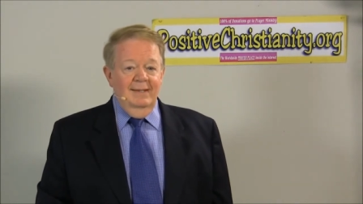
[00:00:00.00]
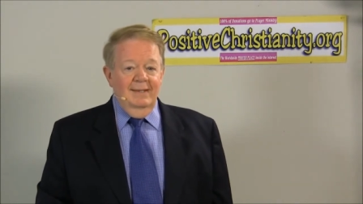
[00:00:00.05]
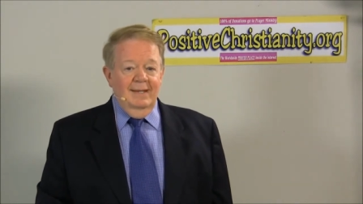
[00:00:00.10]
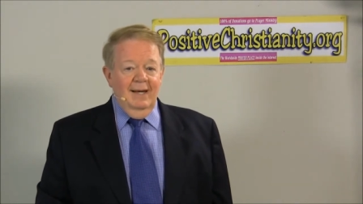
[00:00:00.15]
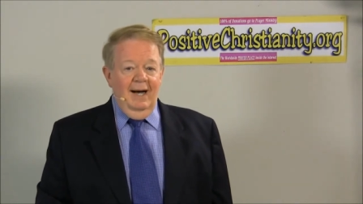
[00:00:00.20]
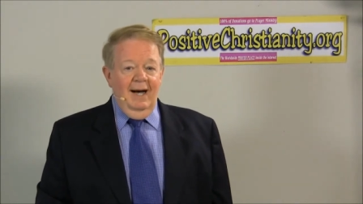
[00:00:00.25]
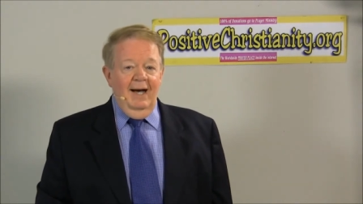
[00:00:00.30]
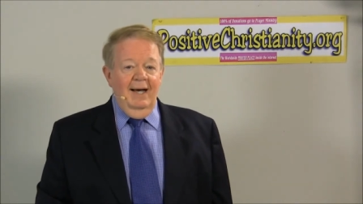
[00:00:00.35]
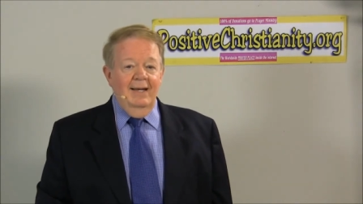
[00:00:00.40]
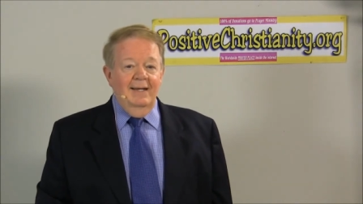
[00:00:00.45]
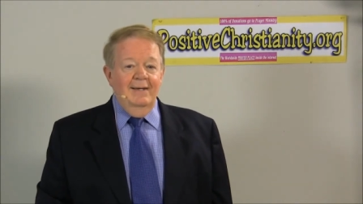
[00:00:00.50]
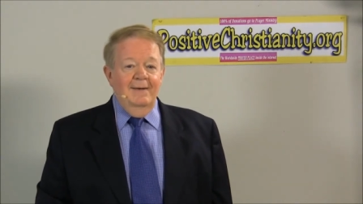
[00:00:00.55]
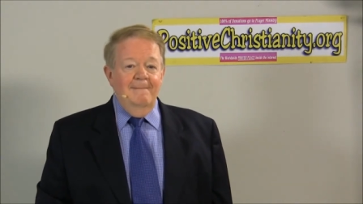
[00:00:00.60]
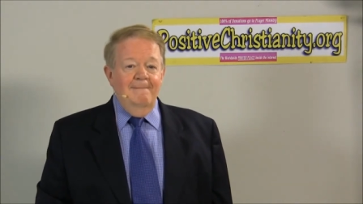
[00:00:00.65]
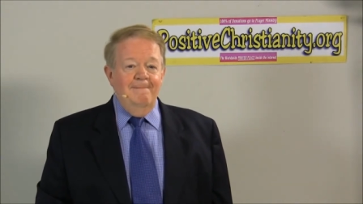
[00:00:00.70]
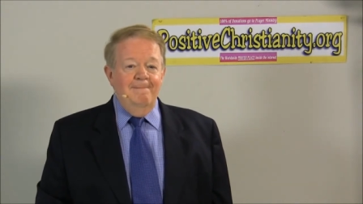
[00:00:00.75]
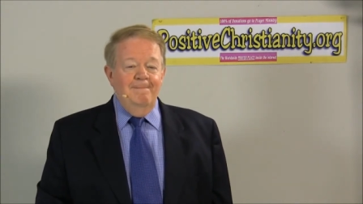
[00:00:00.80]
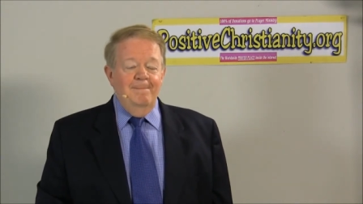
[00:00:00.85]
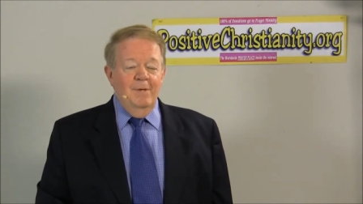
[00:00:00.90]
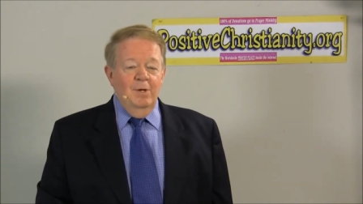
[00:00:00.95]
God,
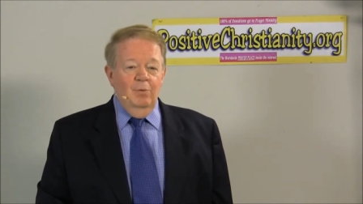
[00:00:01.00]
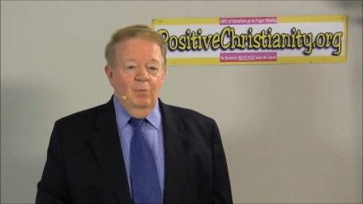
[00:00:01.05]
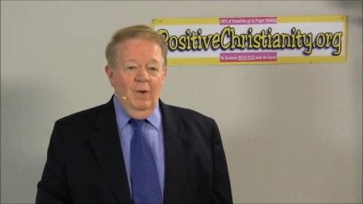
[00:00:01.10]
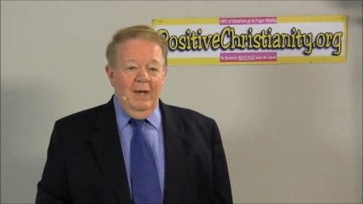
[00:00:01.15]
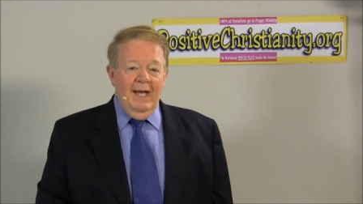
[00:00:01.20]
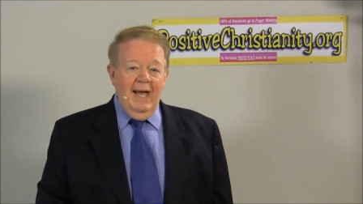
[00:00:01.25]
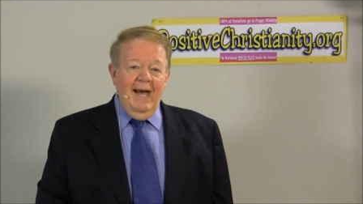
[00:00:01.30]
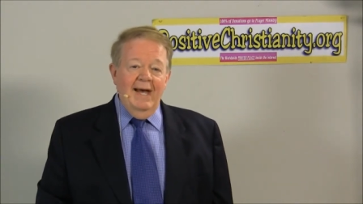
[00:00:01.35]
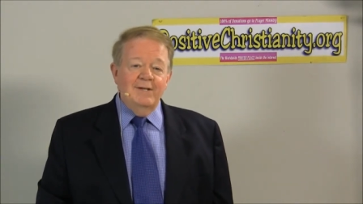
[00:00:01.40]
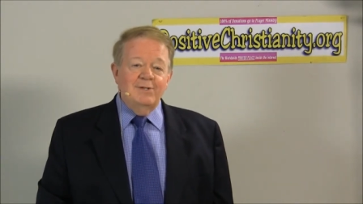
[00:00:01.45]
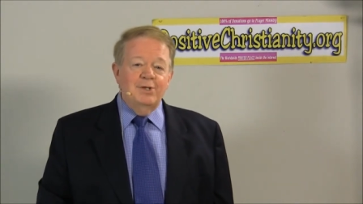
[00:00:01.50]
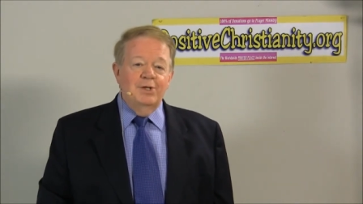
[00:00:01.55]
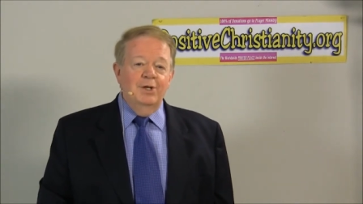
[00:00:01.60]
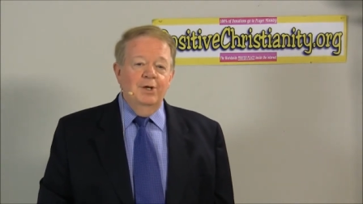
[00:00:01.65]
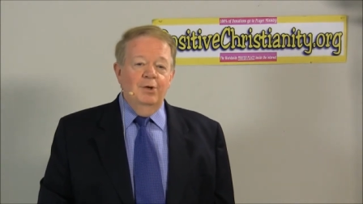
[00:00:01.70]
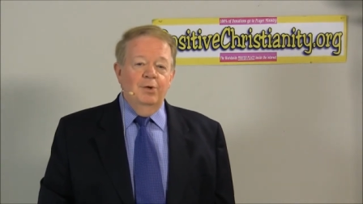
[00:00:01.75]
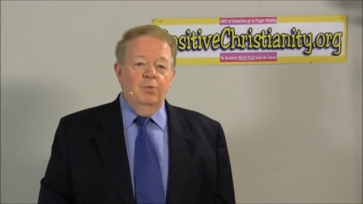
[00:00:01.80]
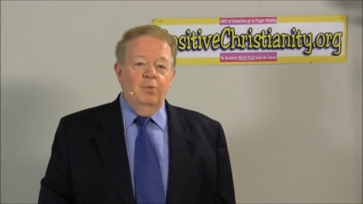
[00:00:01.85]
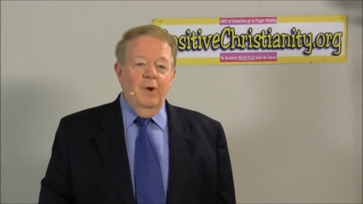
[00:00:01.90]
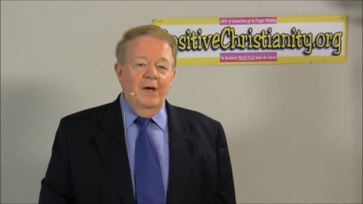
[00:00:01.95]
we ask
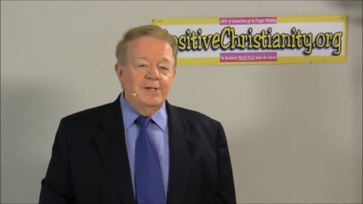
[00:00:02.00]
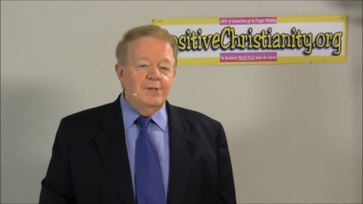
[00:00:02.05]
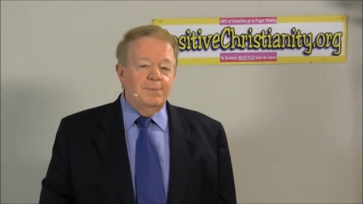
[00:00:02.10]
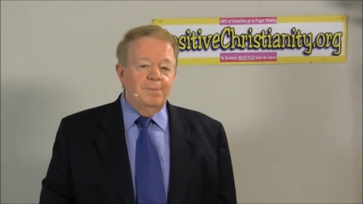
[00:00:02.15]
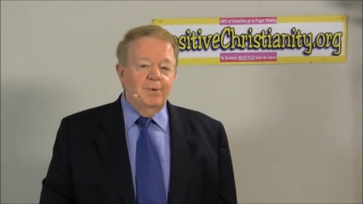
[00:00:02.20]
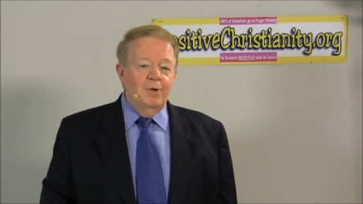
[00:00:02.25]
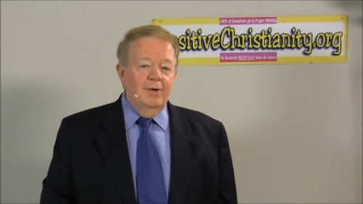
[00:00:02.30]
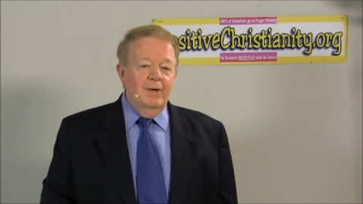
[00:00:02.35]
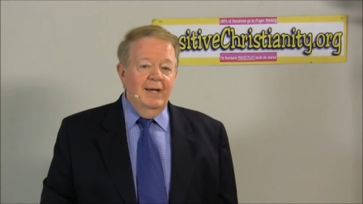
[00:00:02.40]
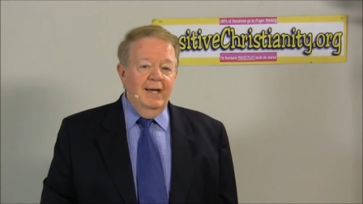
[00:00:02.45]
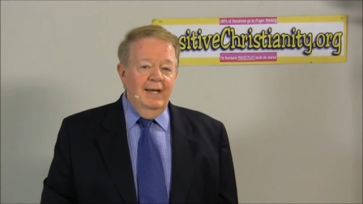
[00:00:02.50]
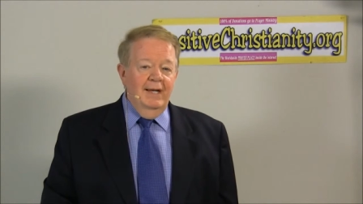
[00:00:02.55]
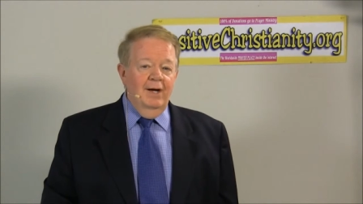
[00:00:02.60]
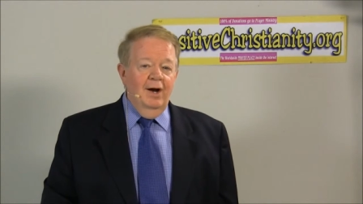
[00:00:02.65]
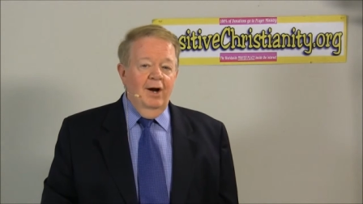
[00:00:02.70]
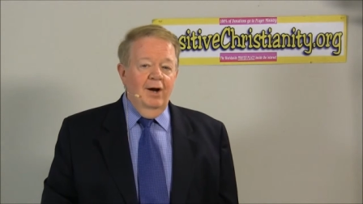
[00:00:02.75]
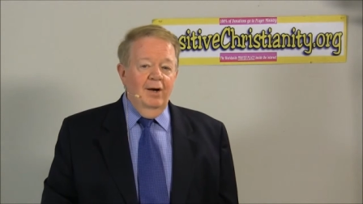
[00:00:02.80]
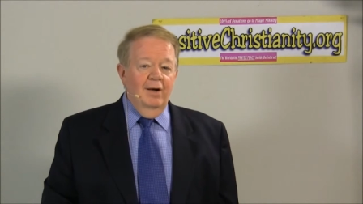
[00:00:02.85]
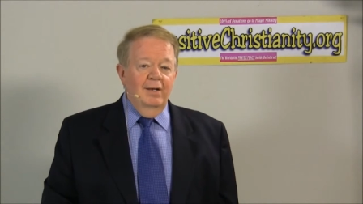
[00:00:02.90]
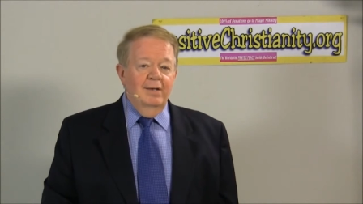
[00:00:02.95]
you to whisper in
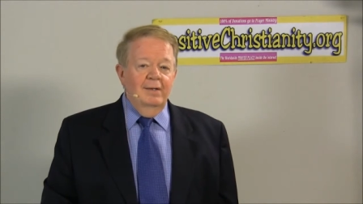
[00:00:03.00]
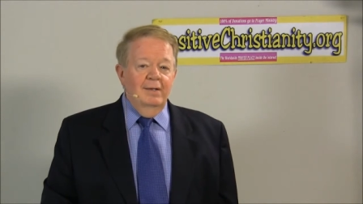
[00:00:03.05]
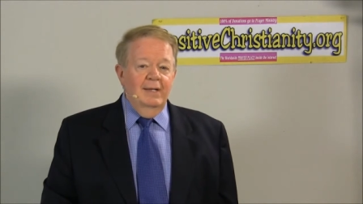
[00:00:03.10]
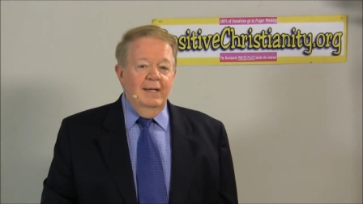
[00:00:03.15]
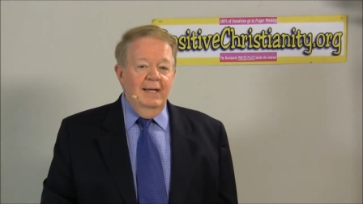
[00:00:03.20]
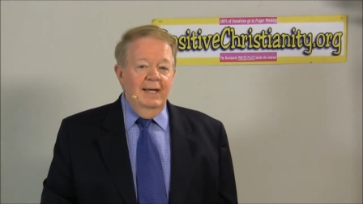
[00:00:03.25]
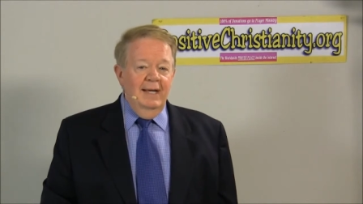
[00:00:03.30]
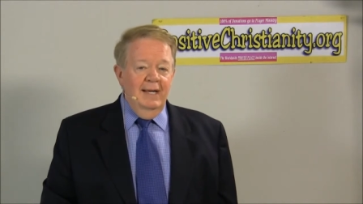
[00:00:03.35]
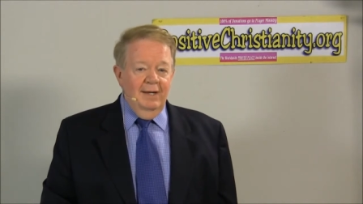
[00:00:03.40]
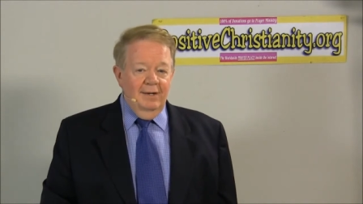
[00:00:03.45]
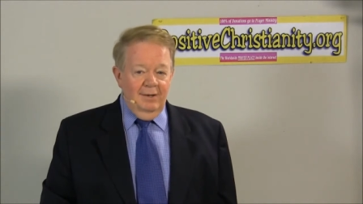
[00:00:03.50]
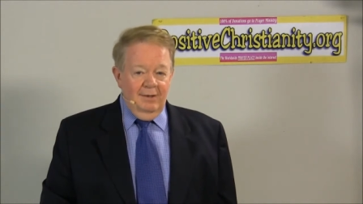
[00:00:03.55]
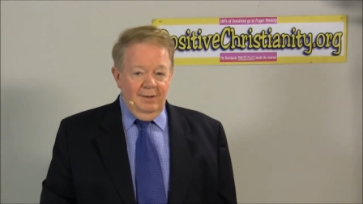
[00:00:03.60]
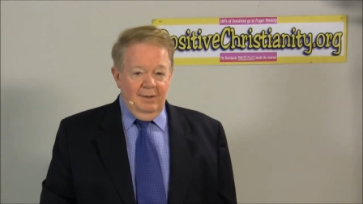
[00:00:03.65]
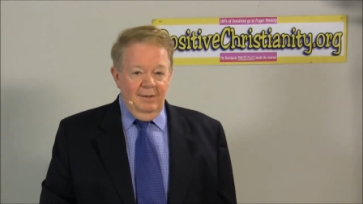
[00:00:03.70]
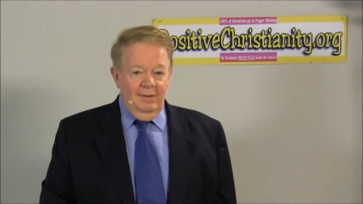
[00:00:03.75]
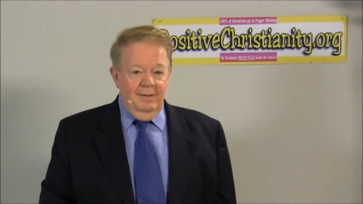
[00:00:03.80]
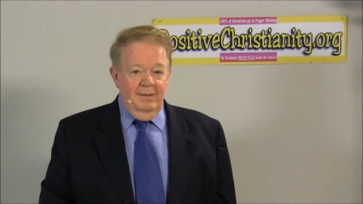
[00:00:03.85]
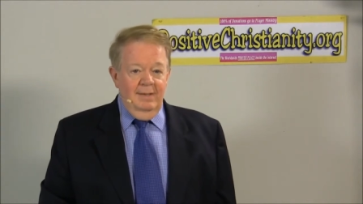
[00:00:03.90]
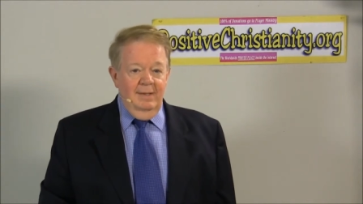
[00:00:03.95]
our
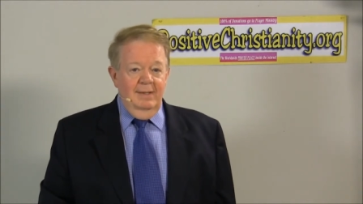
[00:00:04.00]
ear